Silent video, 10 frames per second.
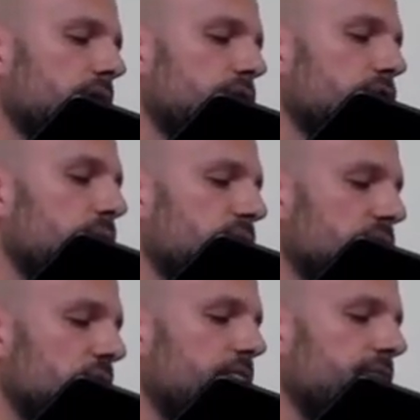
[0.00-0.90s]
So when you
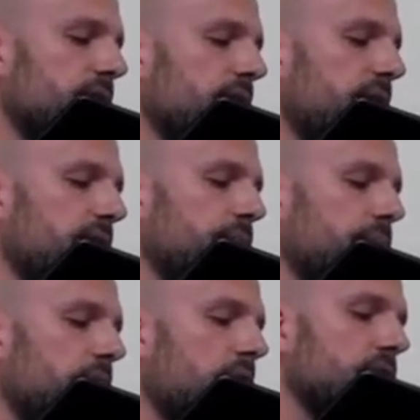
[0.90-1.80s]
start feeling like it
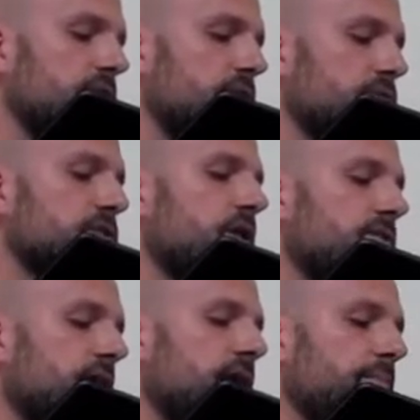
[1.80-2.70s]
belongs to you, start
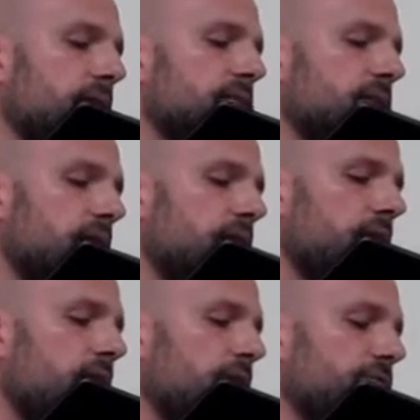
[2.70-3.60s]
thinking about sending it
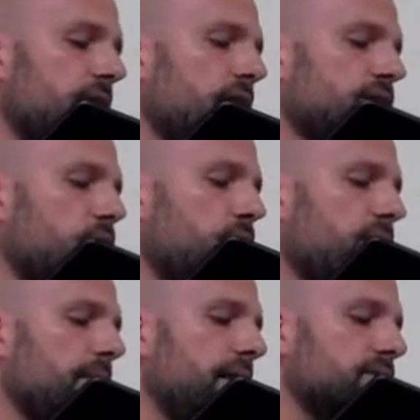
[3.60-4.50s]
off. Don't worry
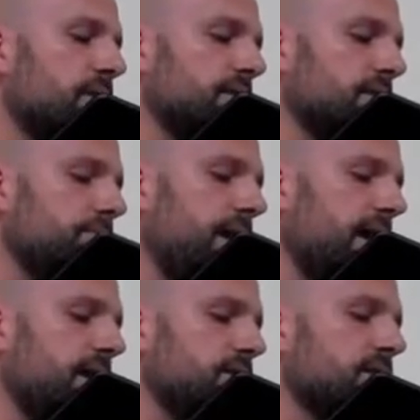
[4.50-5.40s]
about addressing the
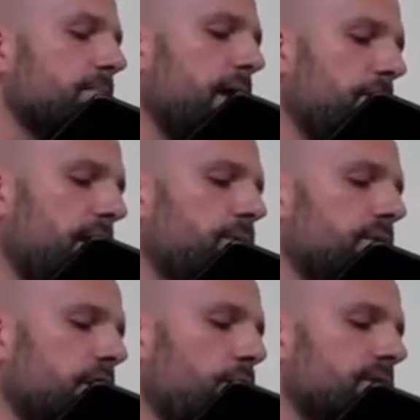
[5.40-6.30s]
package. The mailman will
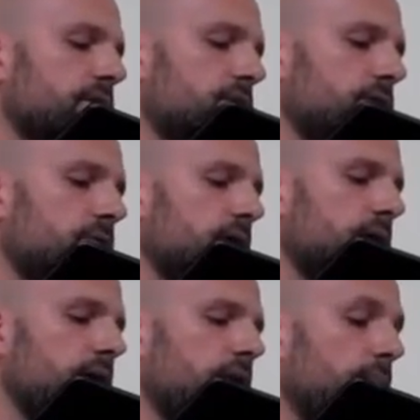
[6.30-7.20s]
know what to do.
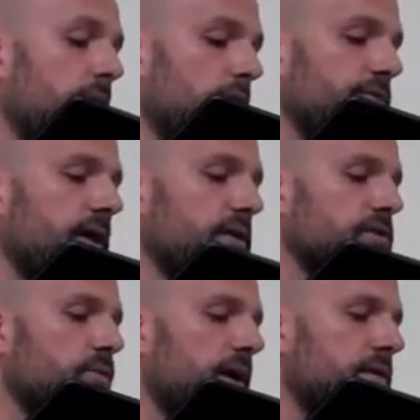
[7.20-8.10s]
The bottle found
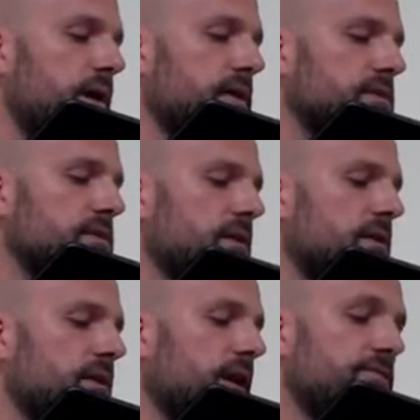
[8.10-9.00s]
its way to us.
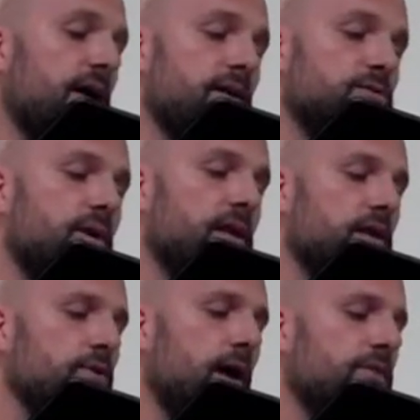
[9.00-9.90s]
It found its way to
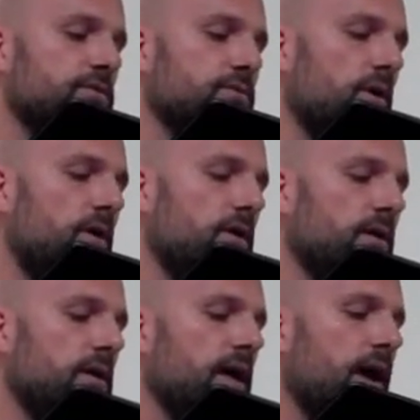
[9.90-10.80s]
you, after all.
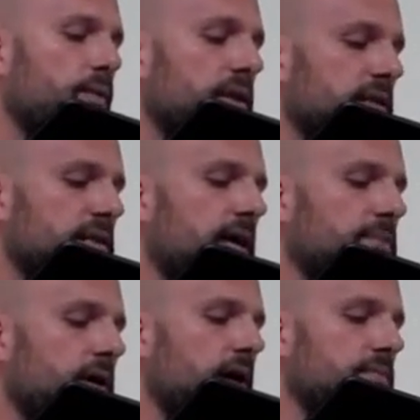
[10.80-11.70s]
And when the time
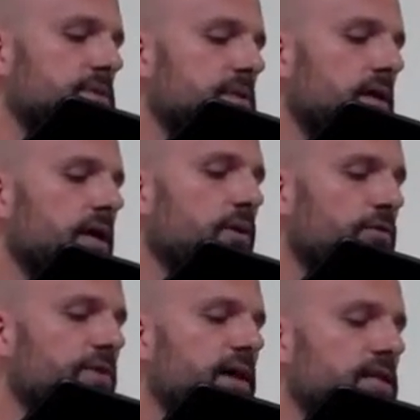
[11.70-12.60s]
comes, it will
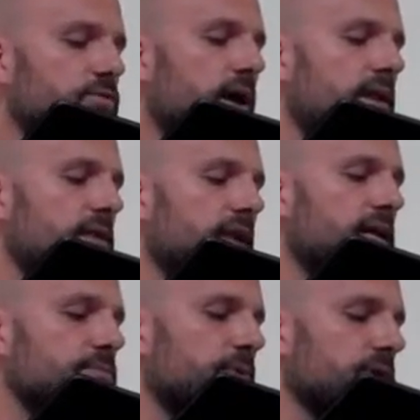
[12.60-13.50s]
find its way to the
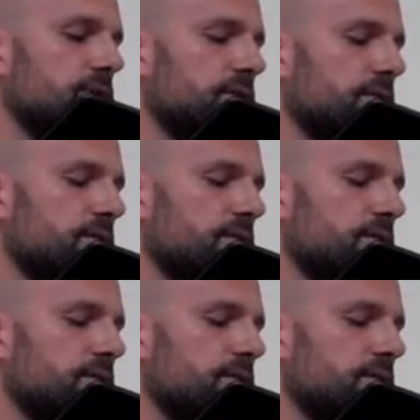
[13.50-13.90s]
next person.